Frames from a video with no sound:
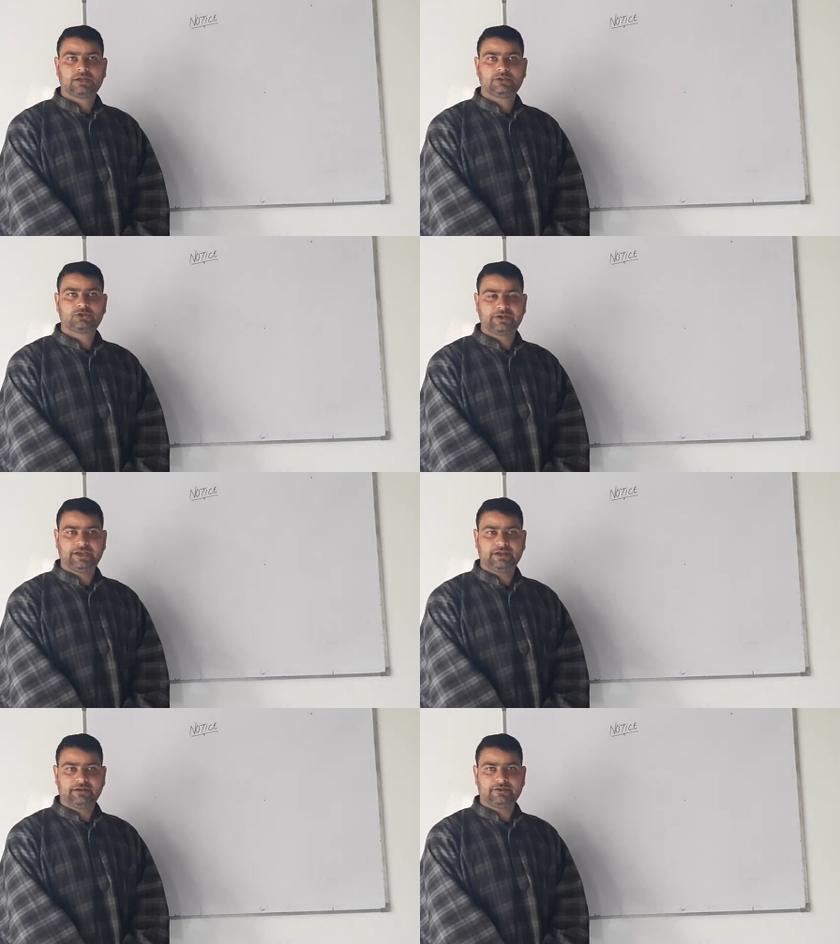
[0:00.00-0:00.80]

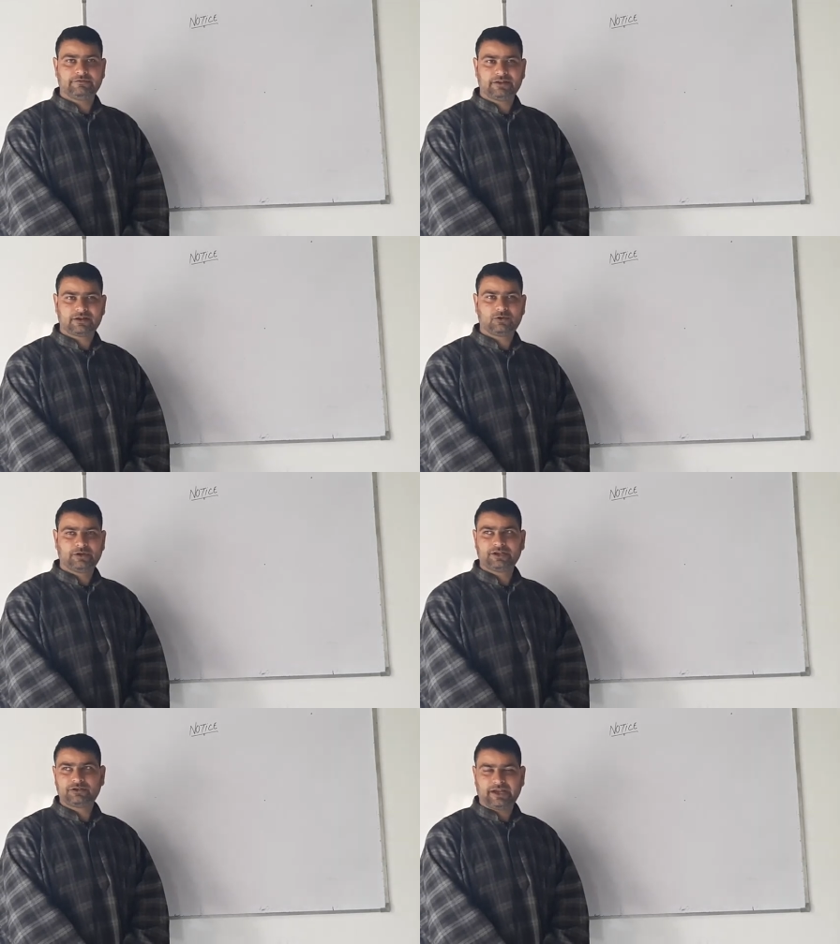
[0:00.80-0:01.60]
Today we are
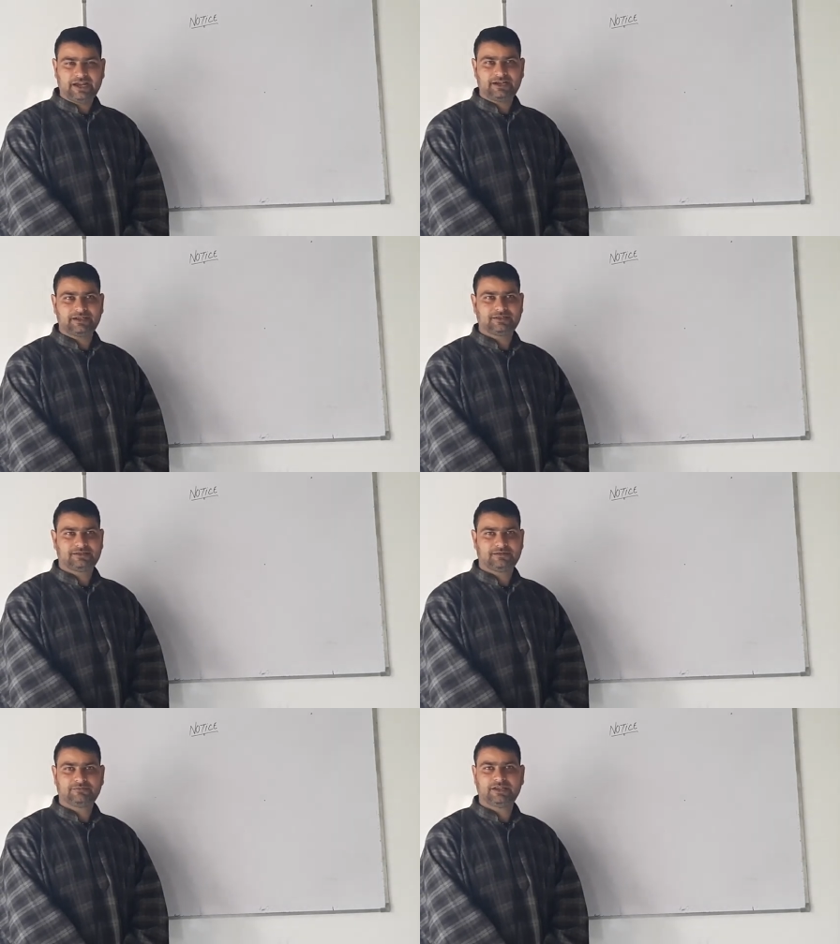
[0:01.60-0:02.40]
going to add
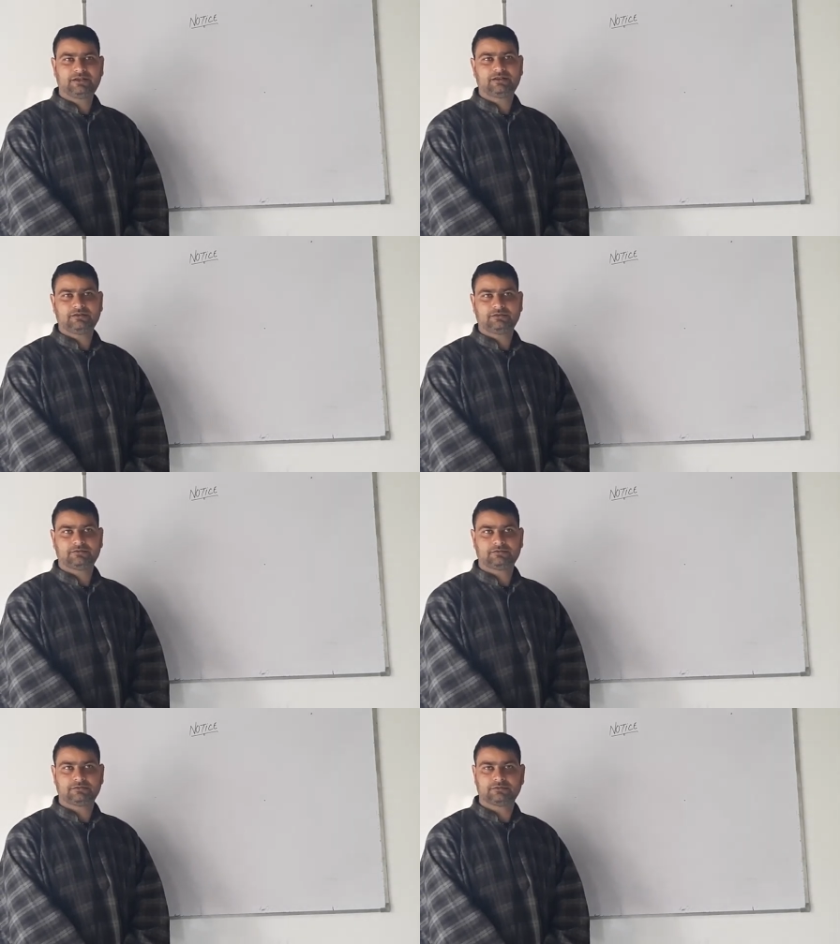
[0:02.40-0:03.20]
something
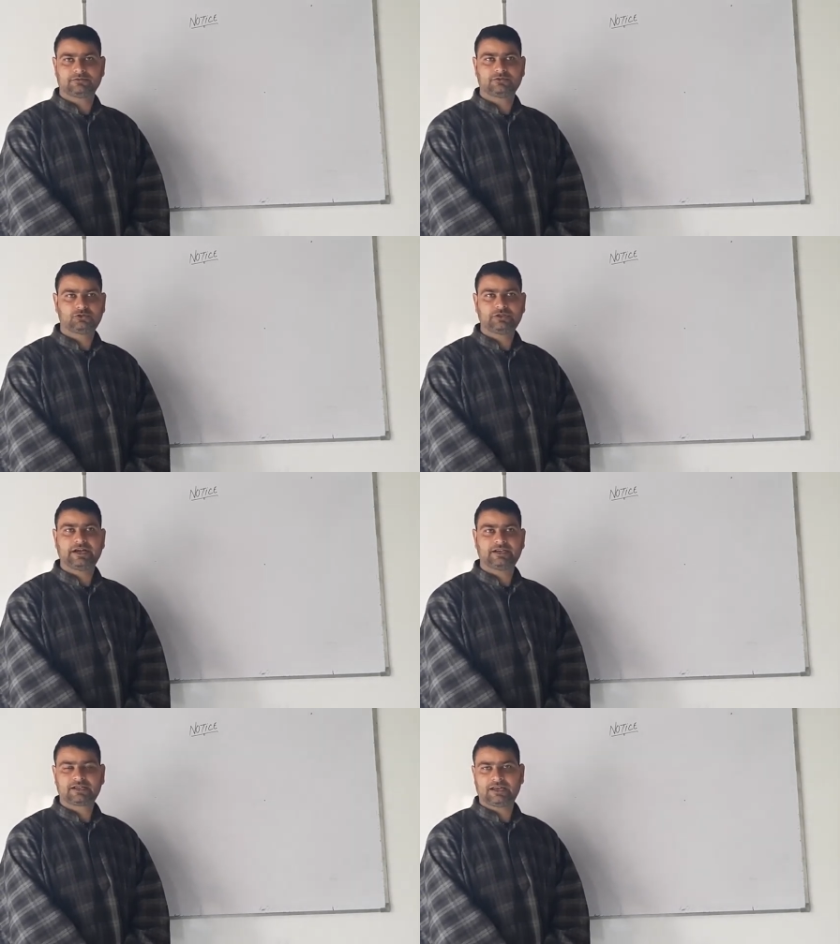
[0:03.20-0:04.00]
to
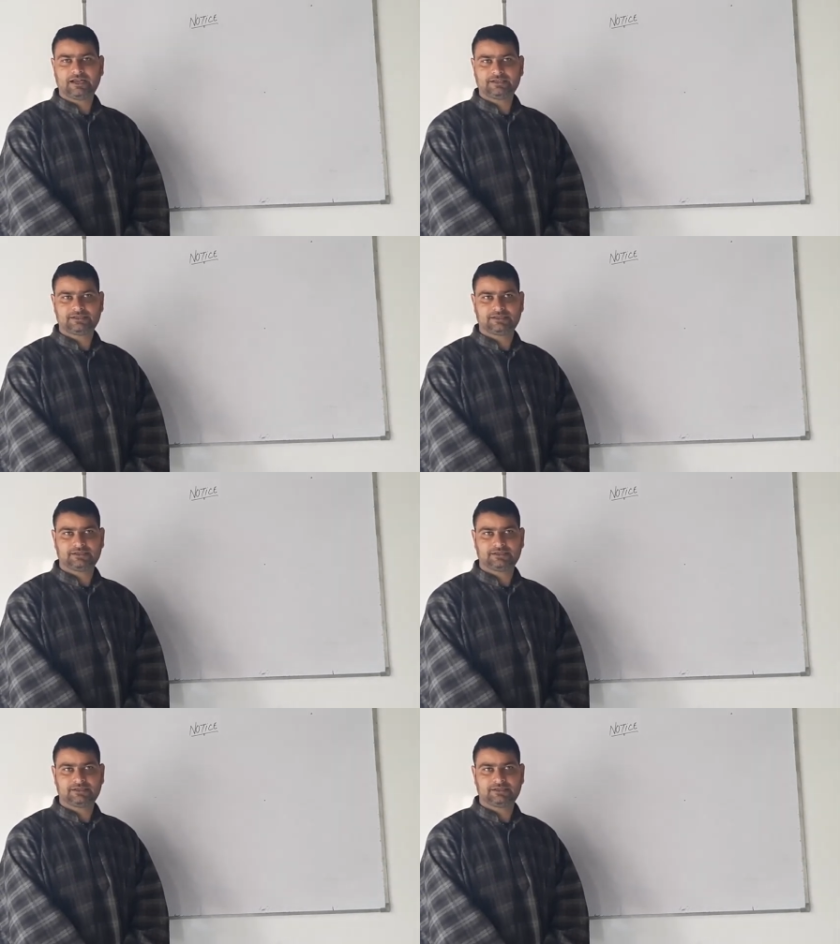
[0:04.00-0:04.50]
that class